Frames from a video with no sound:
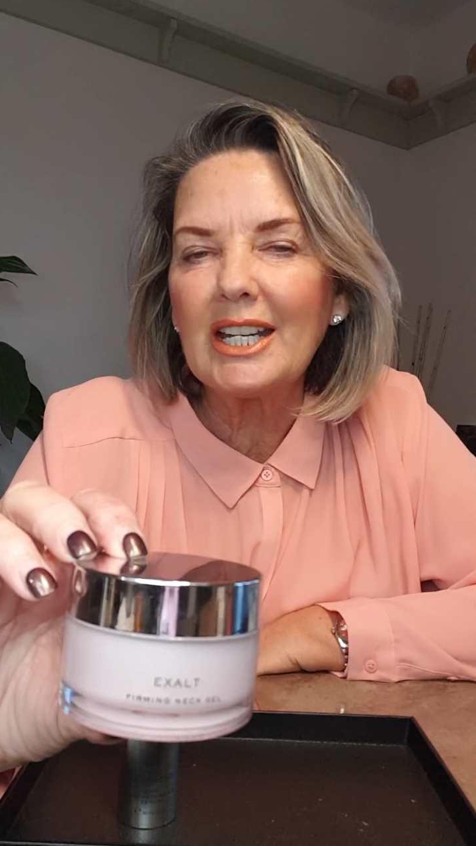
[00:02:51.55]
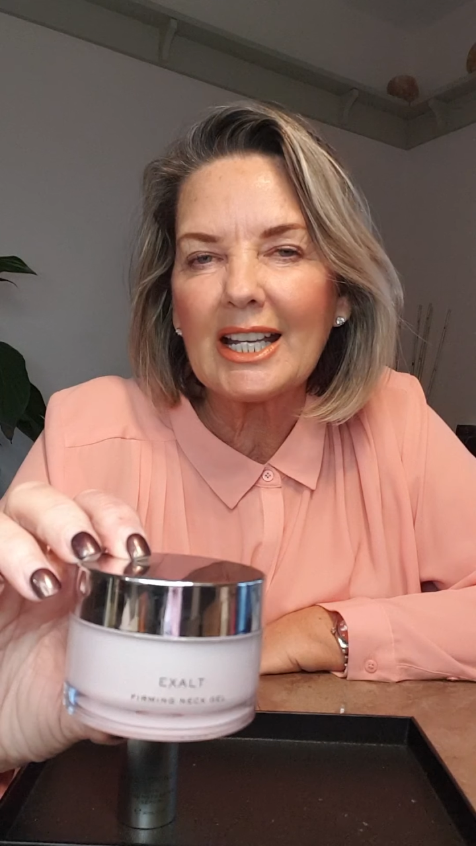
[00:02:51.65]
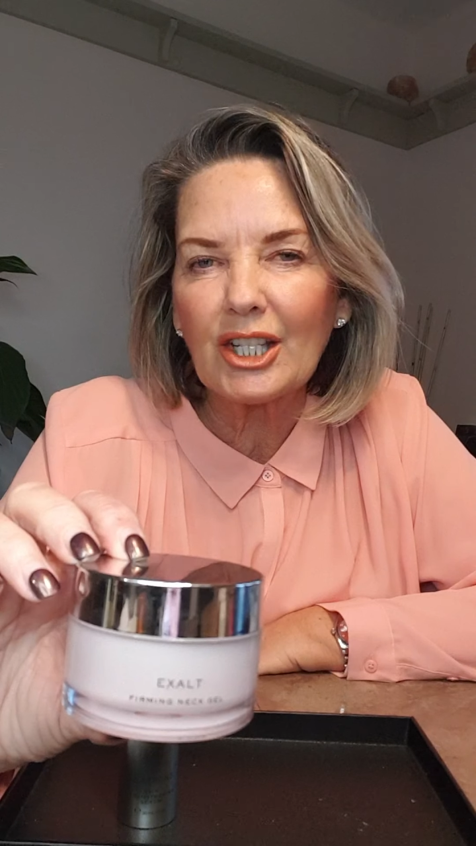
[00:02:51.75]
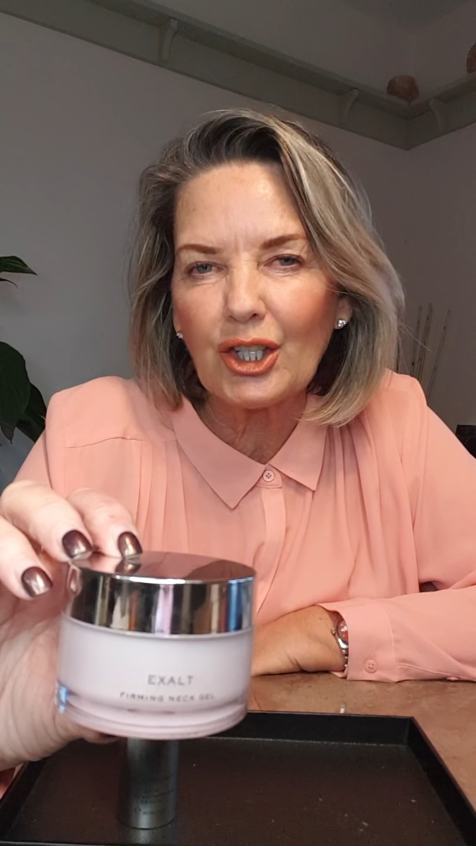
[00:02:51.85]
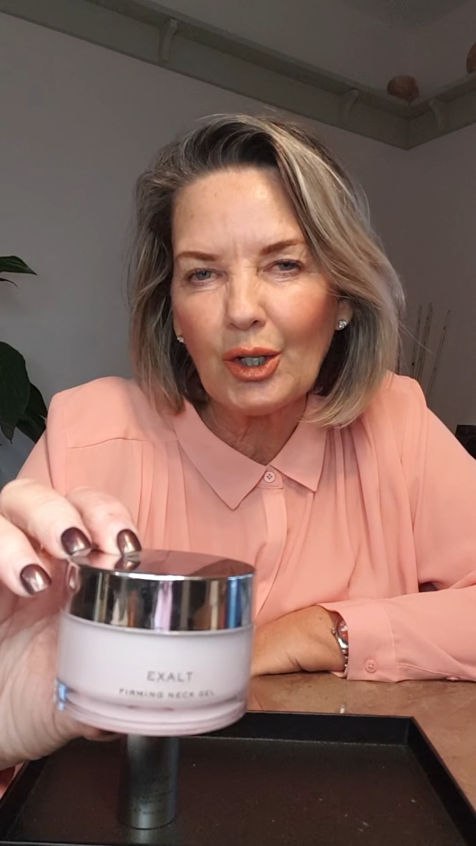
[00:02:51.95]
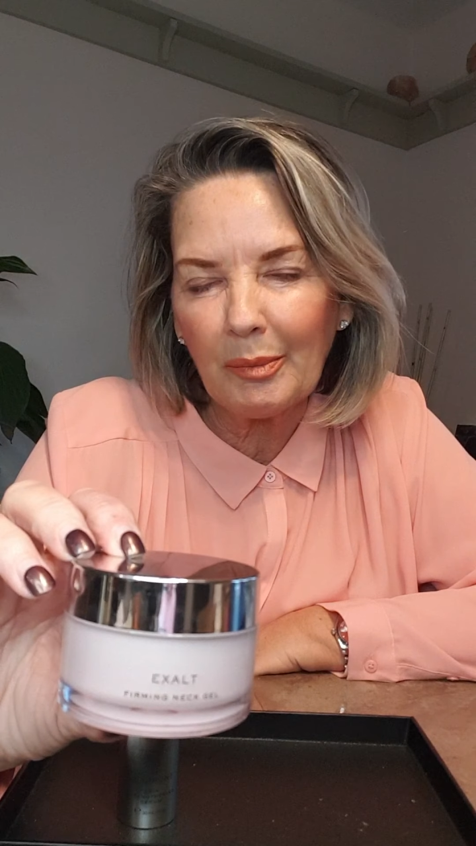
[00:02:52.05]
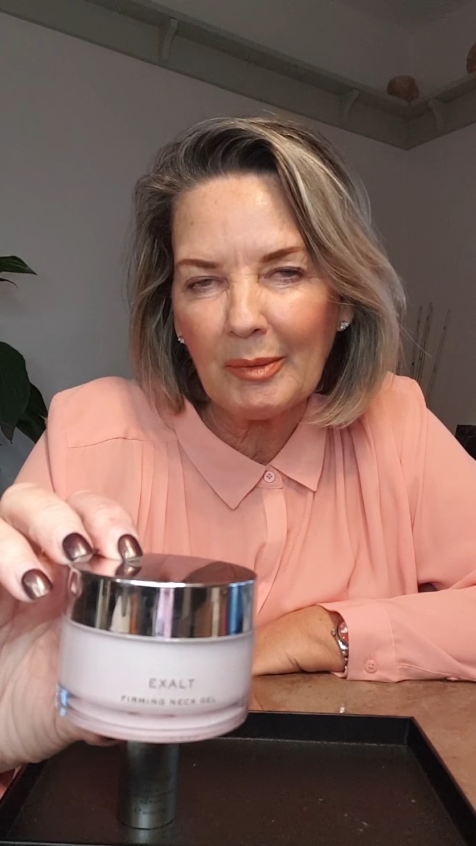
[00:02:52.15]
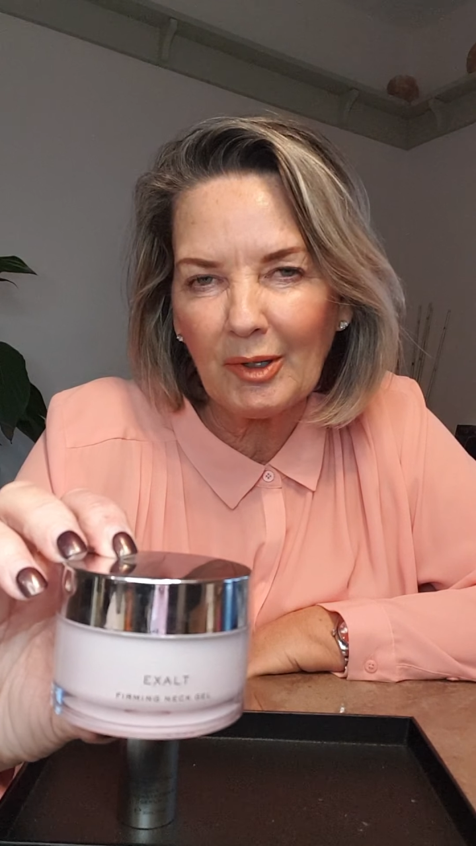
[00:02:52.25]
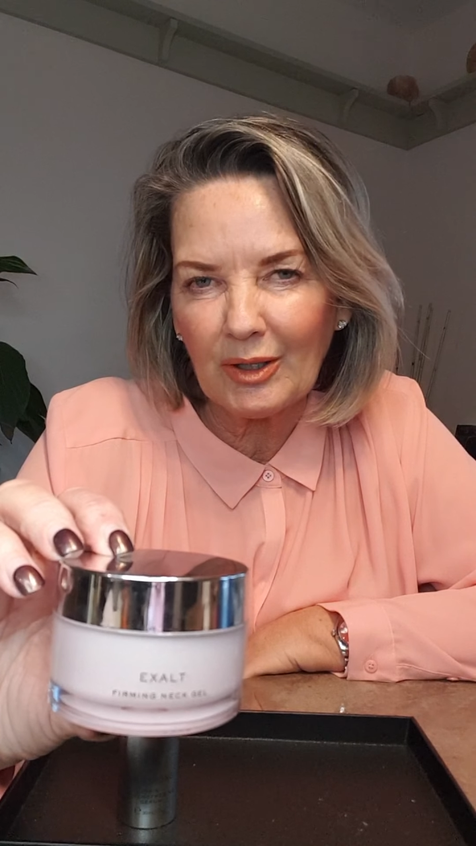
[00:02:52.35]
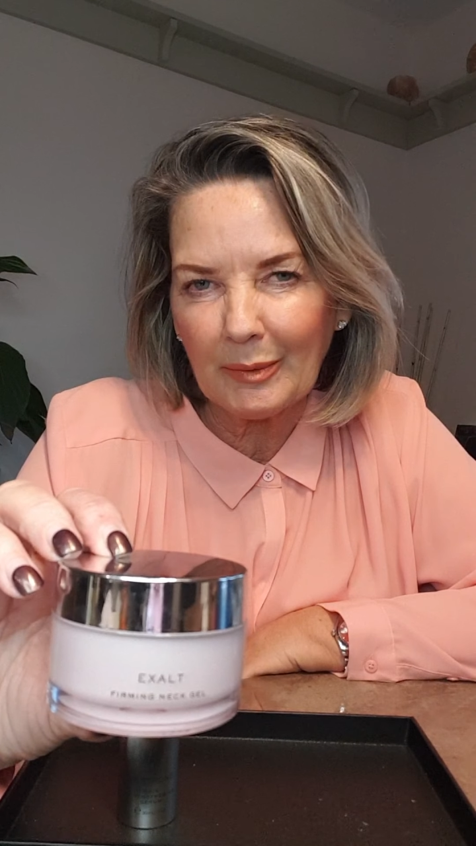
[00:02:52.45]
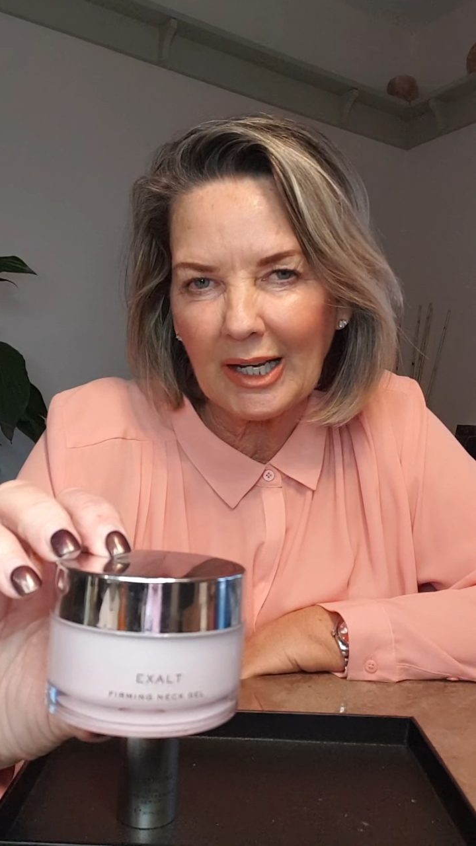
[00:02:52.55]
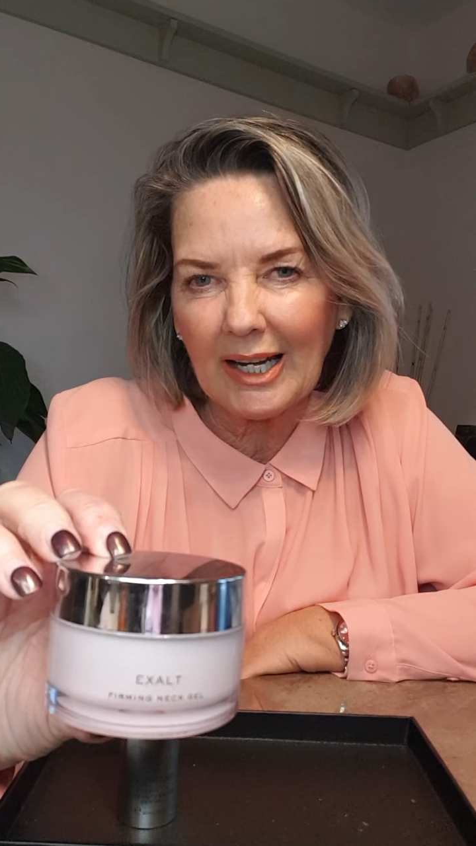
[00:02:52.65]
in our Super Boost